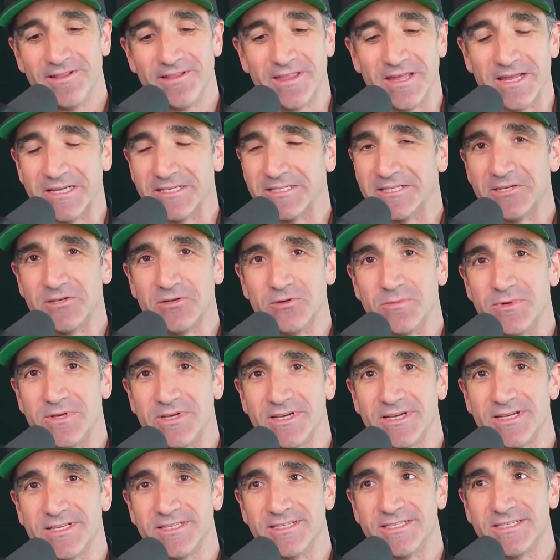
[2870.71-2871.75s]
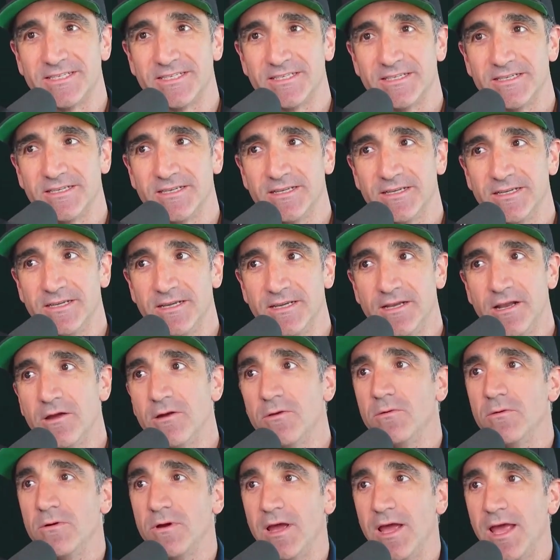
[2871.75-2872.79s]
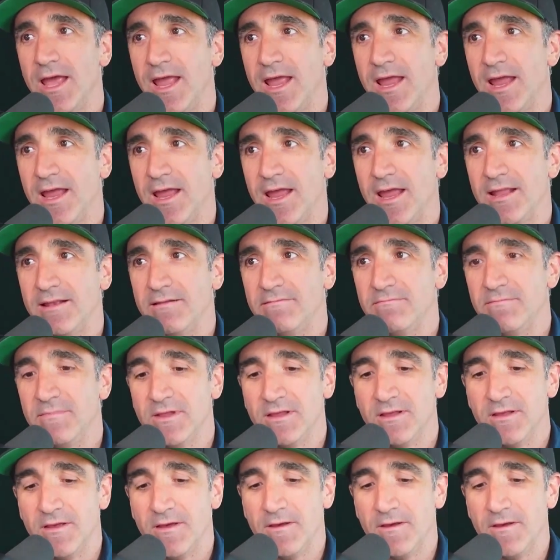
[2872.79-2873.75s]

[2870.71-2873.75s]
thing too, because, and